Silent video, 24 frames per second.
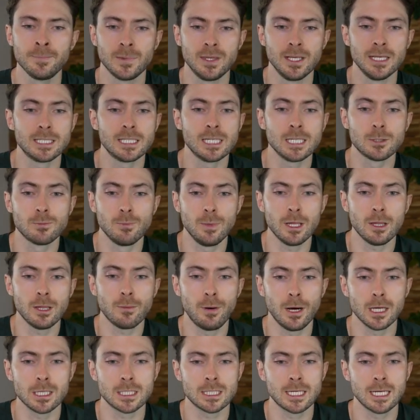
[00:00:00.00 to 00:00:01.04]
This is myth
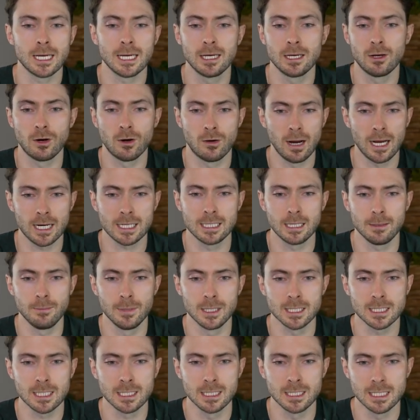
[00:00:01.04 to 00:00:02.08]
busting and correcting
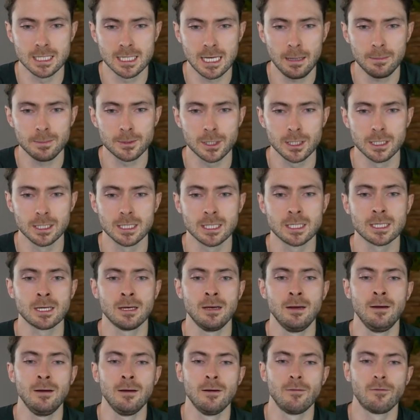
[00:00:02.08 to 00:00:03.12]
misconceptions.
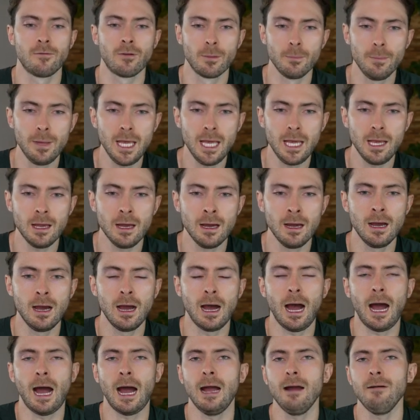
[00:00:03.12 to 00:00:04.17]
For me,
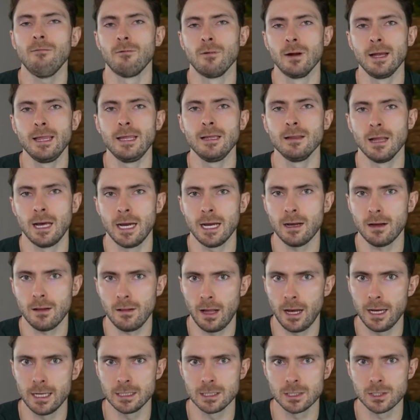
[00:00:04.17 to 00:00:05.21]
I really like
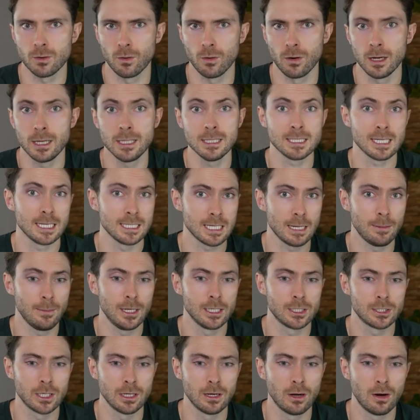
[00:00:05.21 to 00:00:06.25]
client stories, as I
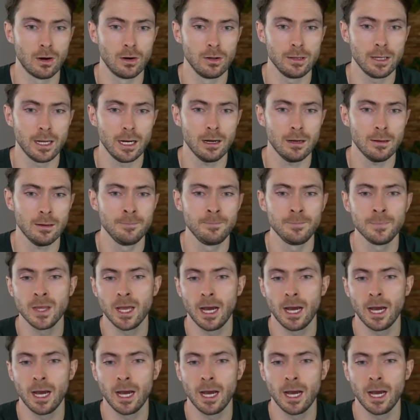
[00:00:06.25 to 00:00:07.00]
mentioned earlier.